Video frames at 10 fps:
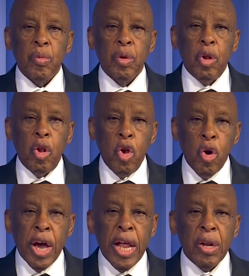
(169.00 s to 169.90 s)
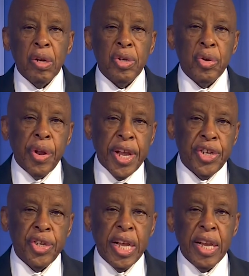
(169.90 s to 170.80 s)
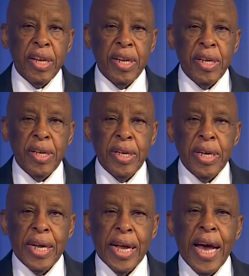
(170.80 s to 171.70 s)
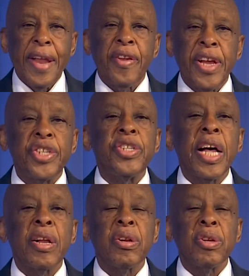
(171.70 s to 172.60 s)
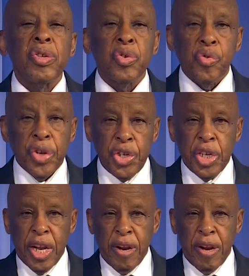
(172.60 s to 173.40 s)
local to national and national to regional,